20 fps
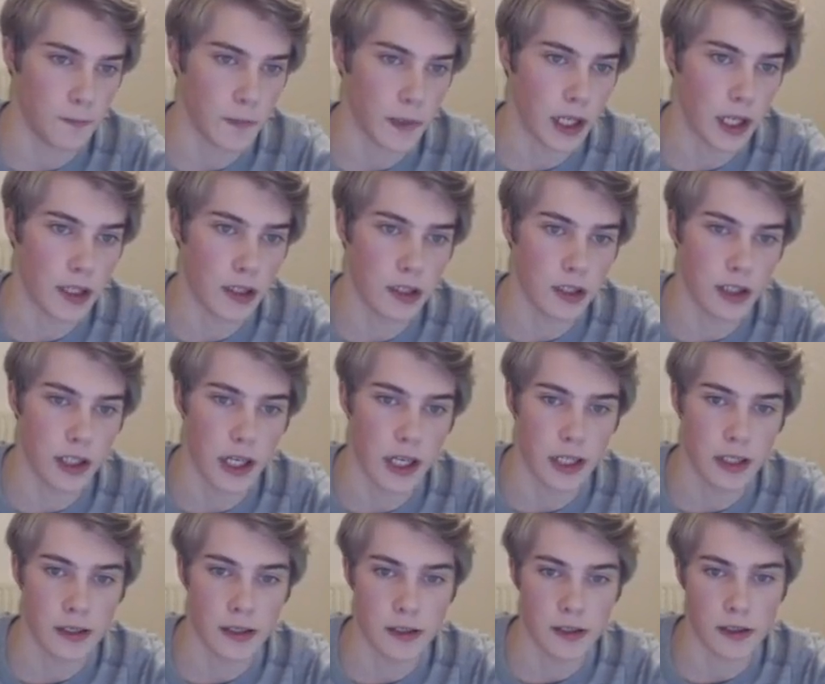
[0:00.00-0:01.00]
King
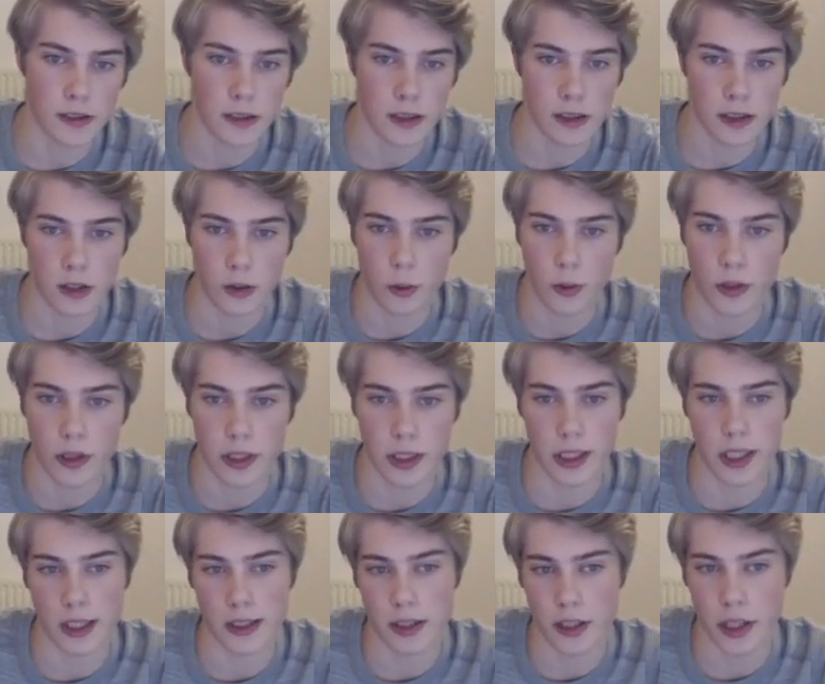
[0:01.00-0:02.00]
g8, queen
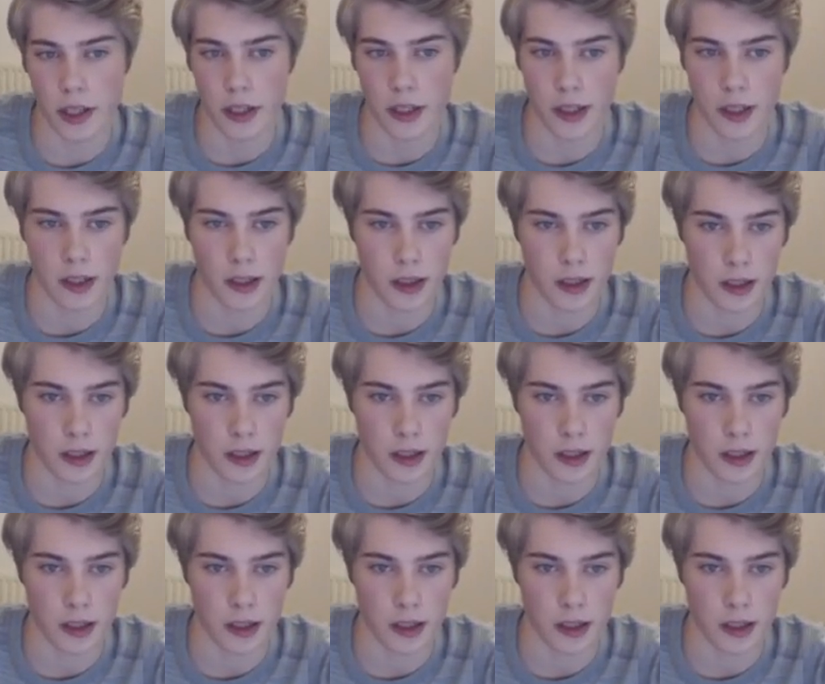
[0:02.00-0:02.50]
d8 check,